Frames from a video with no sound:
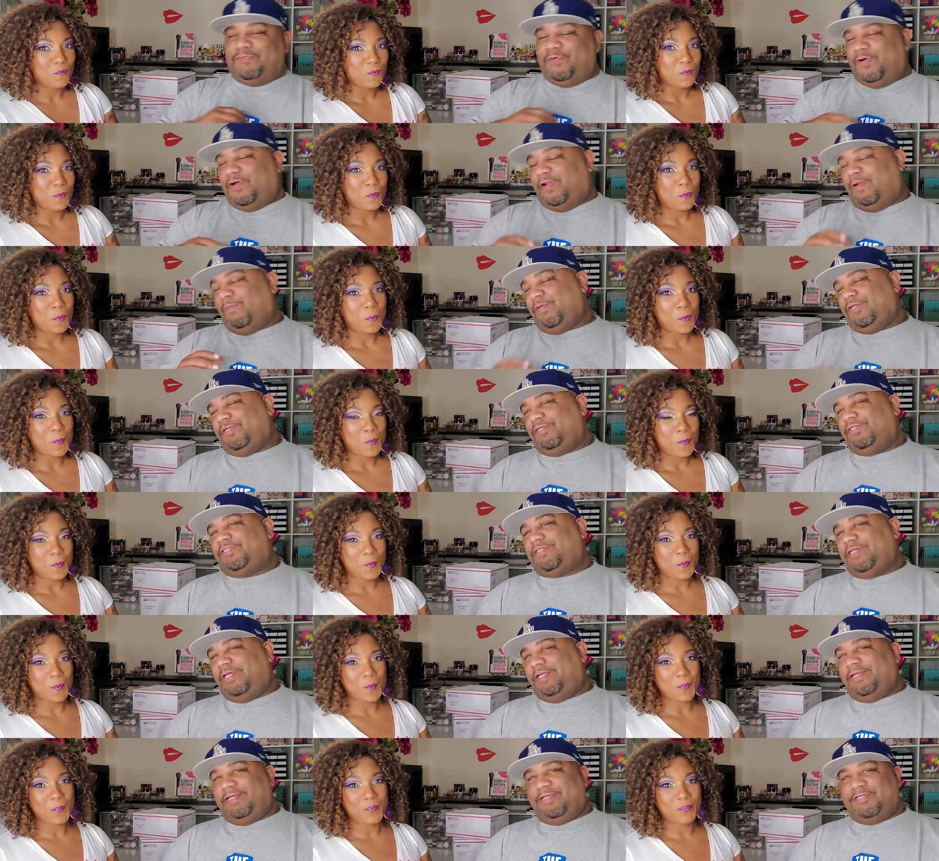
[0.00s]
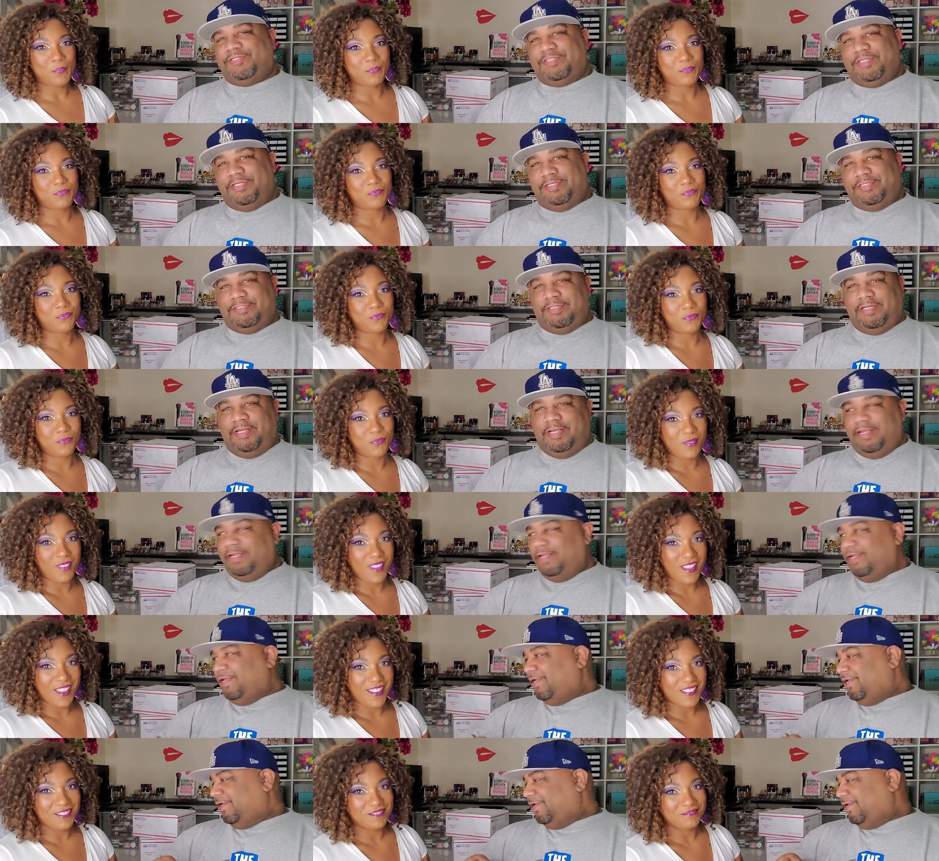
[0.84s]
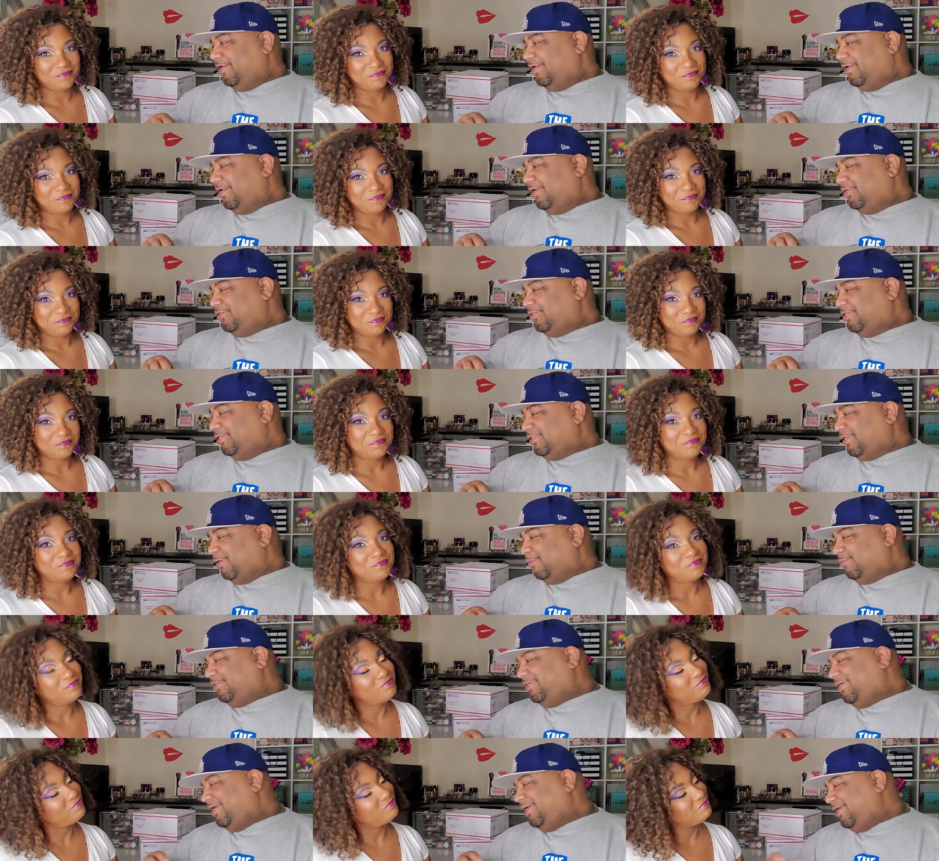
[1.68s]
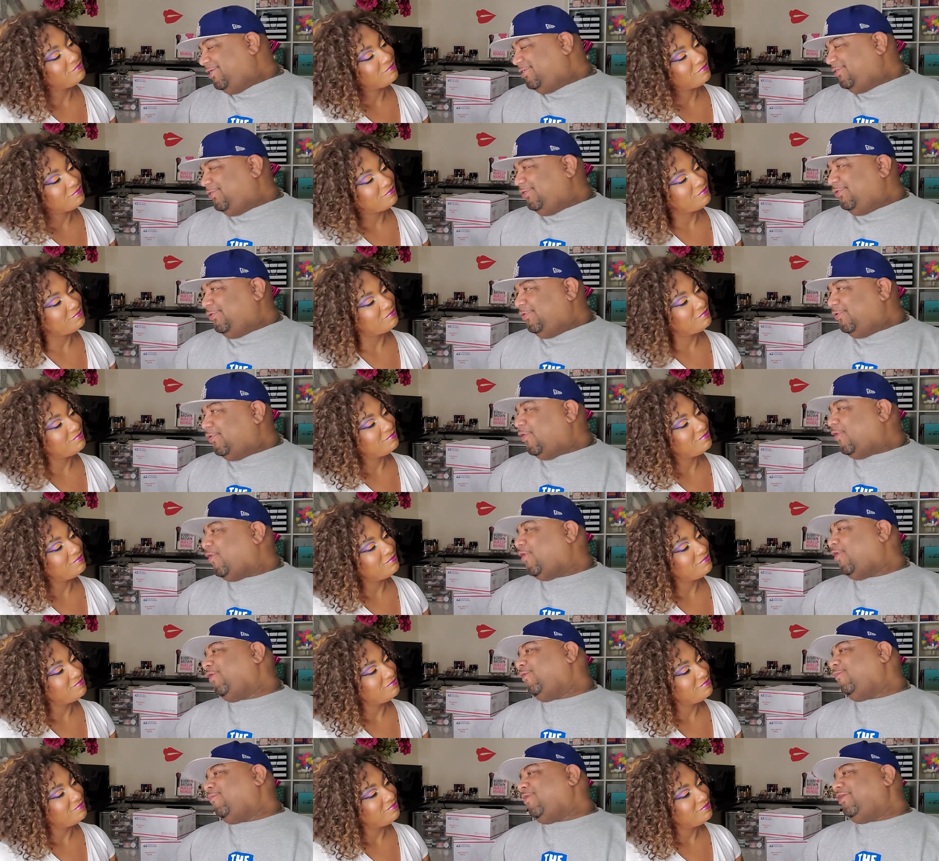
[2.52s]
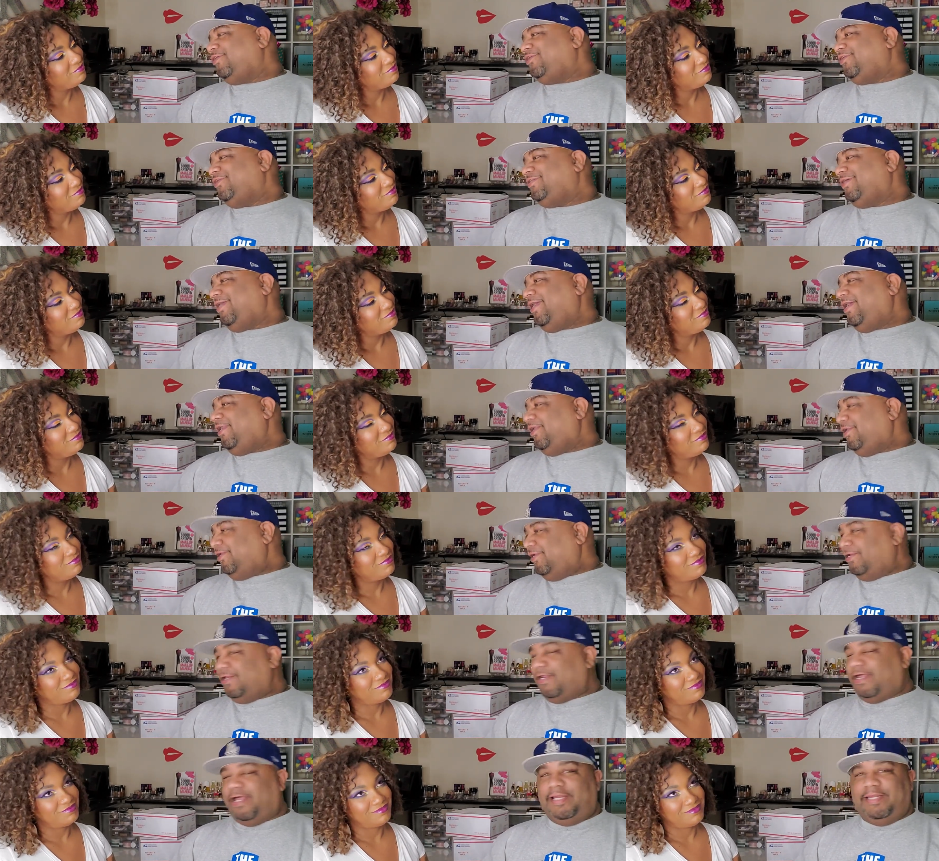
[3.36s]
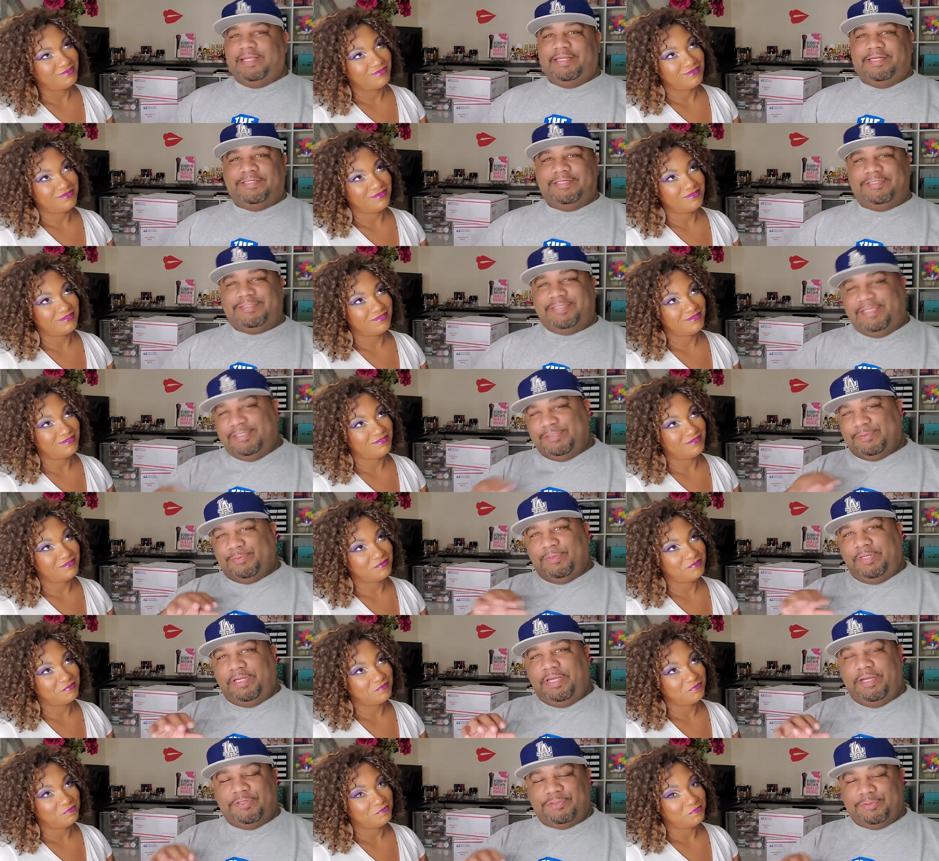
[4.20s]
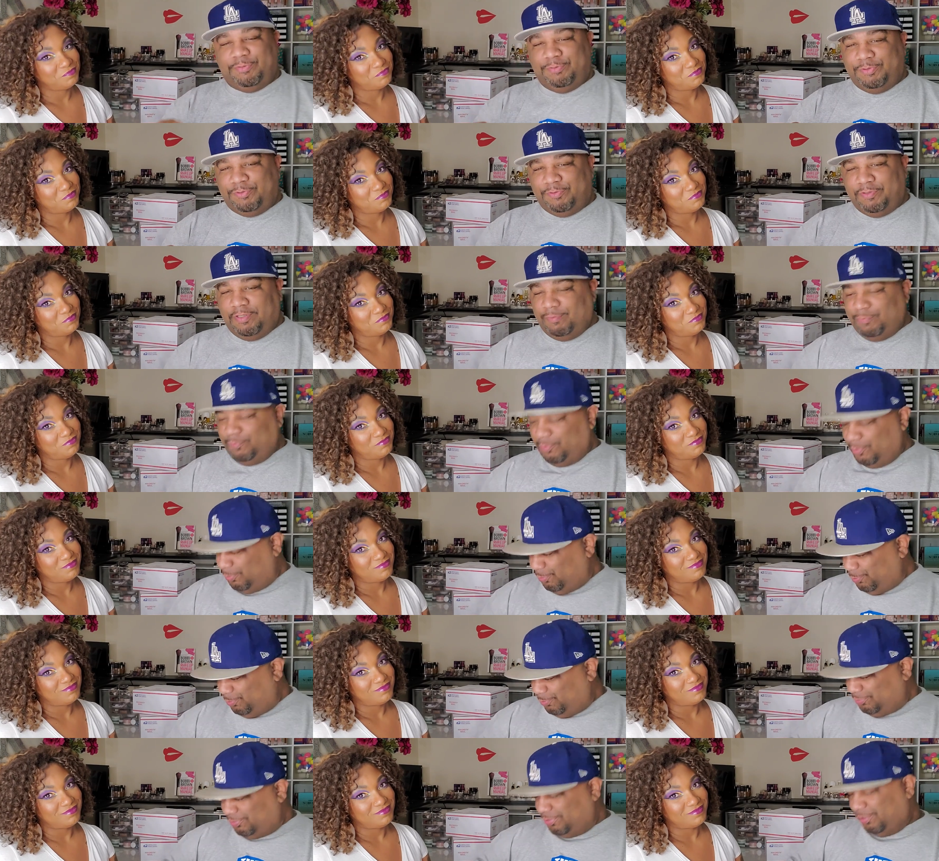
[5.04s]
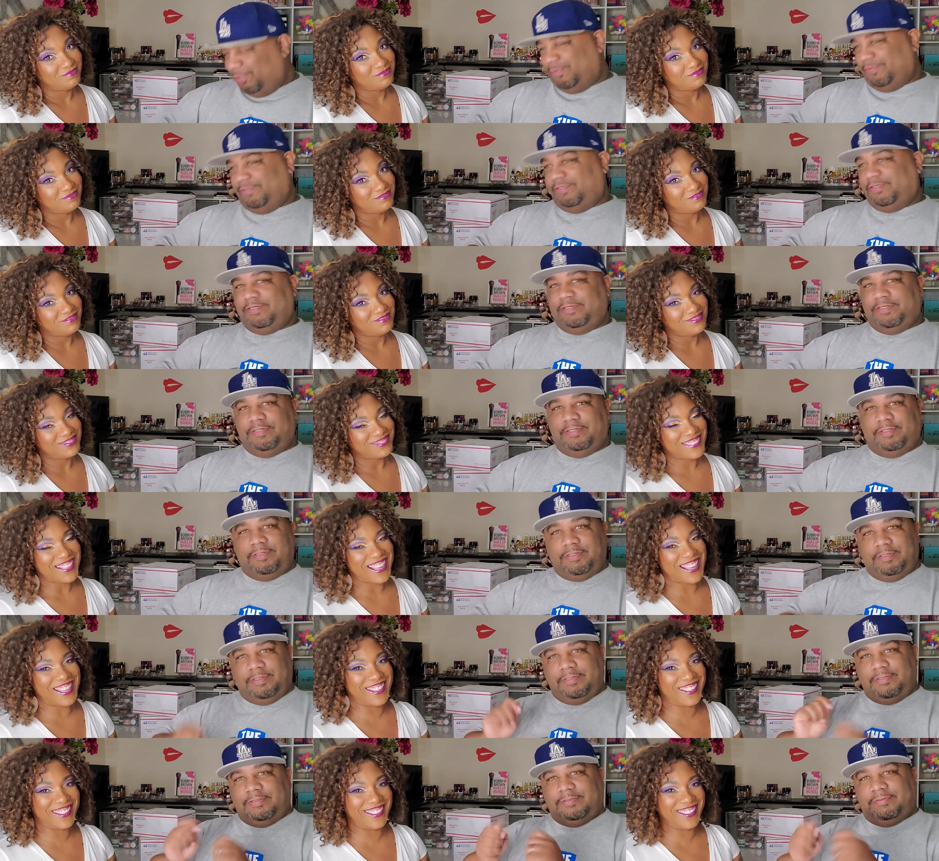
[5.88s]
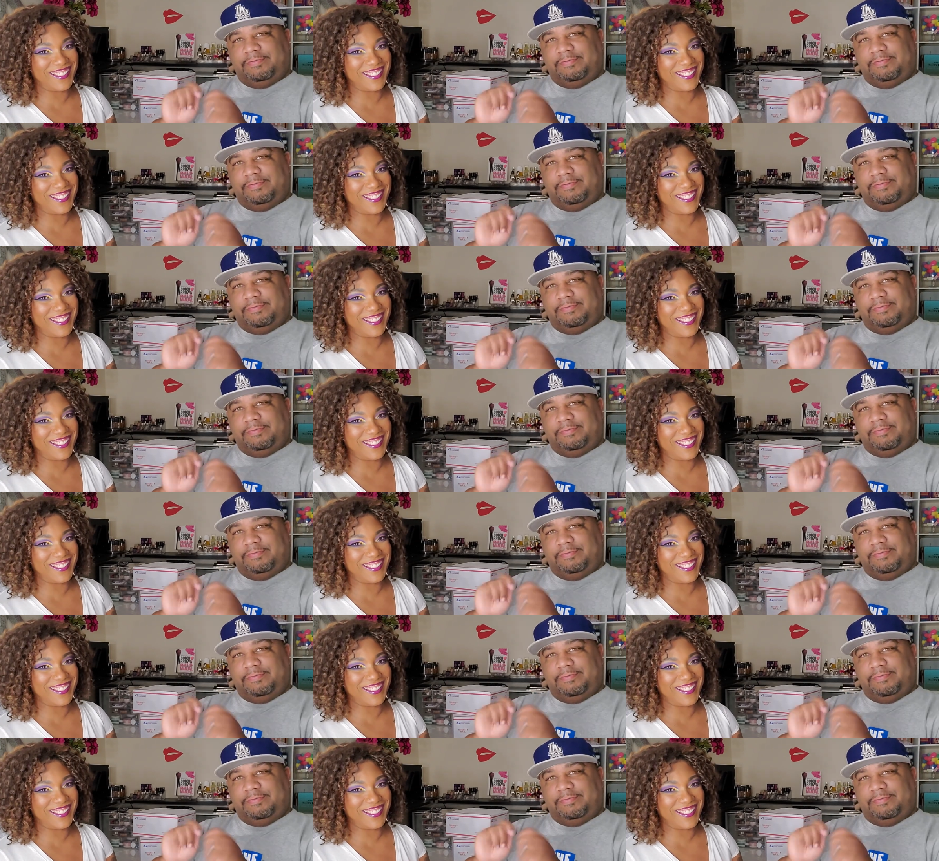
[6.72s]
Speaker 1: of all, I'm gonna just say this since since I'm teaching you all about this editing, I need to teach you here's some drum rolls. So right.